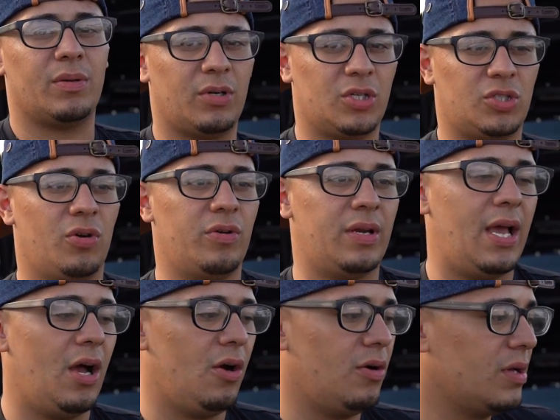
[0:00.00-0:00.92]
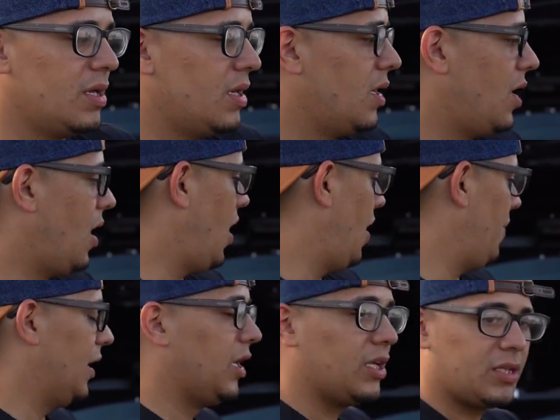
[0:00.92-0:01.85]
I'm going to show you now.
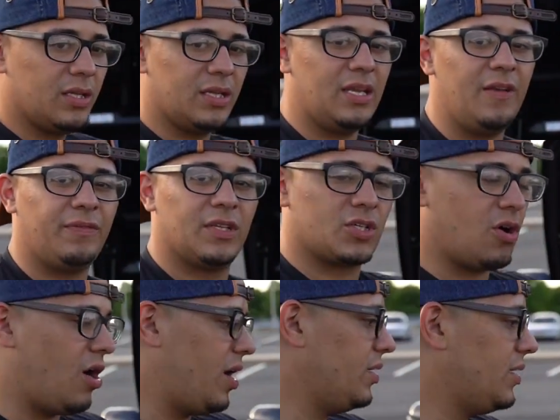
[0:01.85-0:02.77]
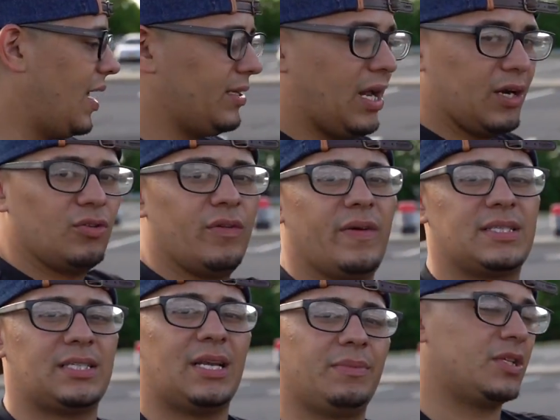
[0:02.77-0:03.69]
I looked underneath this car. I don't know if I
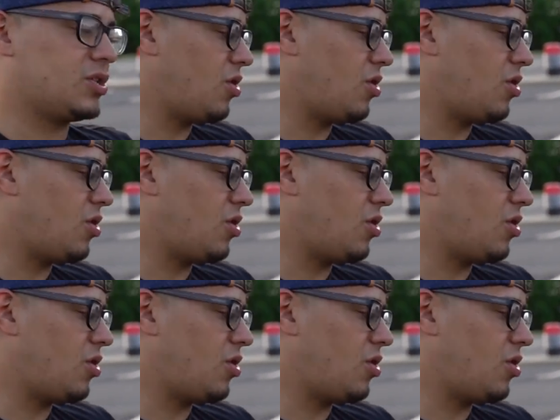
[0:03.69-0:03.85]
said it, but this